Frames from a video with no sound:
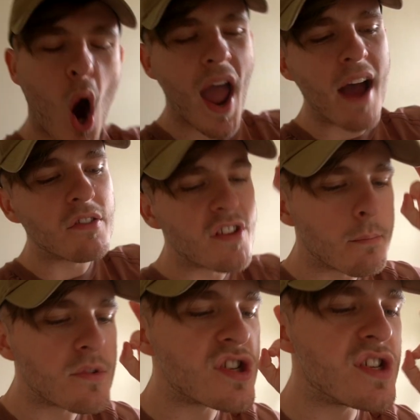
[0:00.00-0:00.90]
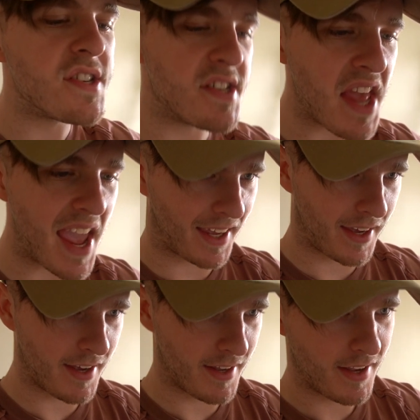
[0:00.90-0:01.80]
I have some
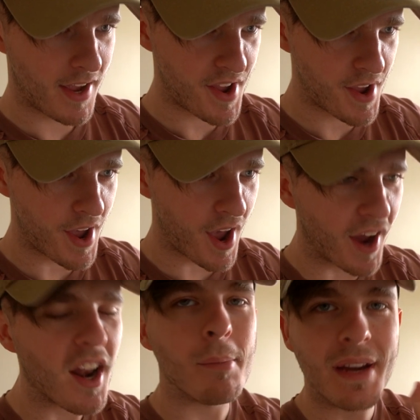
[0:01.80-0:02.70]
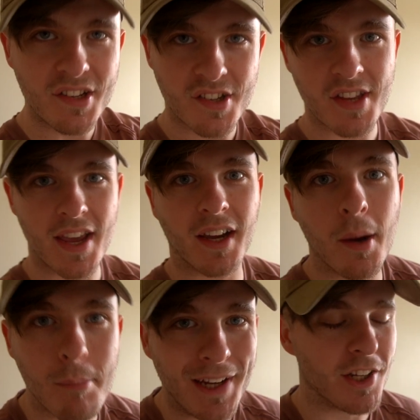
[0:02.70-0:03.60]
sick, and I mean sick,
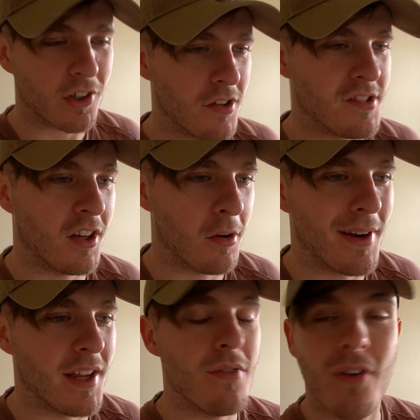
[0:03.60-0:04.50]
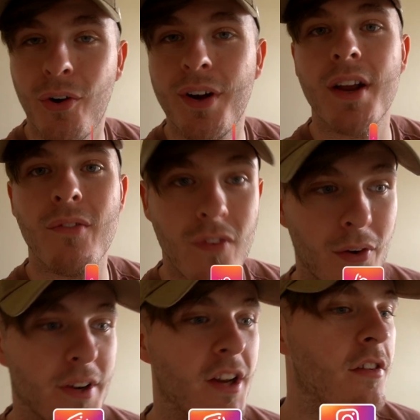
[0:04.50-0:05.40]
media content coming at you very,
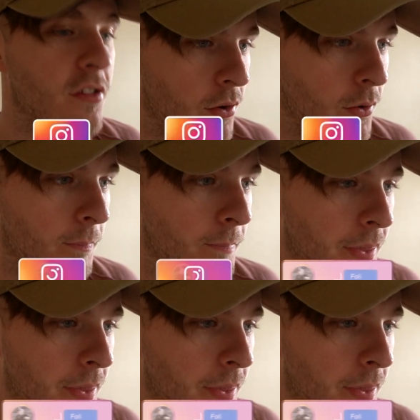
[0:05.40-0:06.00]
very soon.